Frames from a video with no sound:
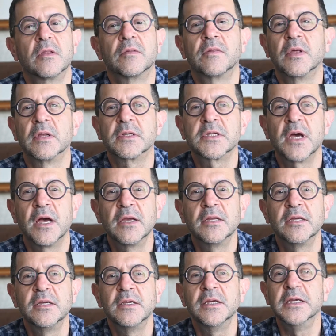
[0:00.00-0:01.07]
The
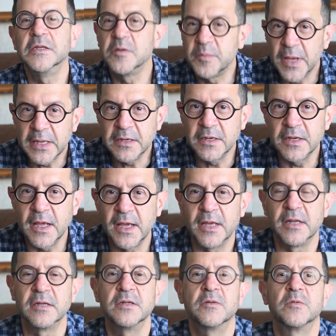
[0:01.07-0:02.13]
tiny independent
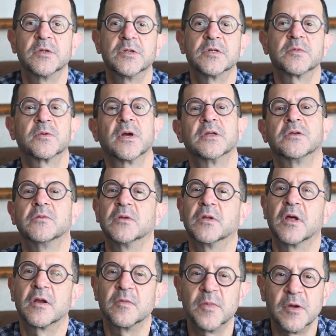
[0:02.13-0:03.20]
end, which is where I do a
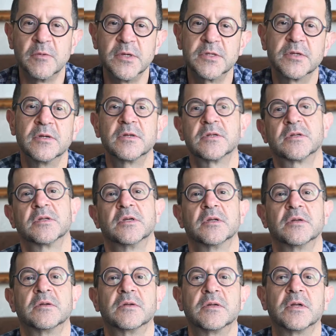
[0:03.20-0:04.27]
lot of my research
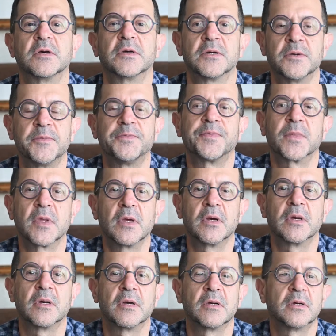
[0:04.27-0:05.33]
and
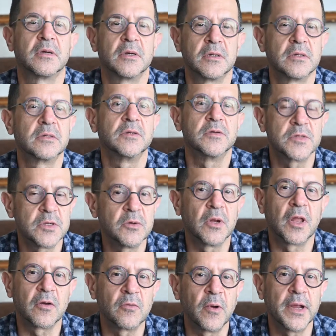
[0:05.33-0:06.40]
used to do a
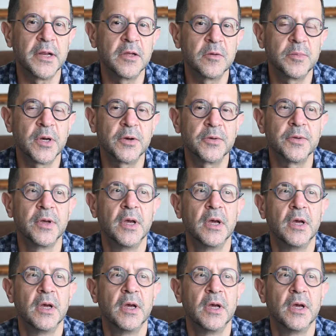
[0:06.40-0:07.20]
lot of writing about,